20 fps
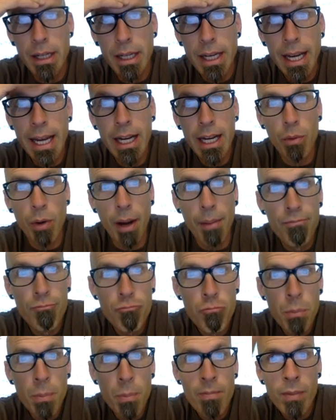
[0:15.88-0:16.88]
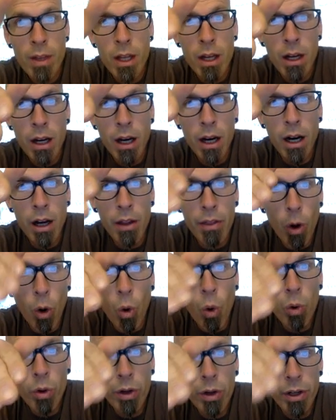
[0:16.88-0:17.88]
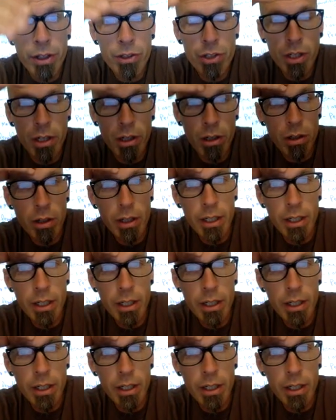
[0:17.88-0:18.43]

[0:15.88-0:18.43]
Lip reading: Anyway, the orange here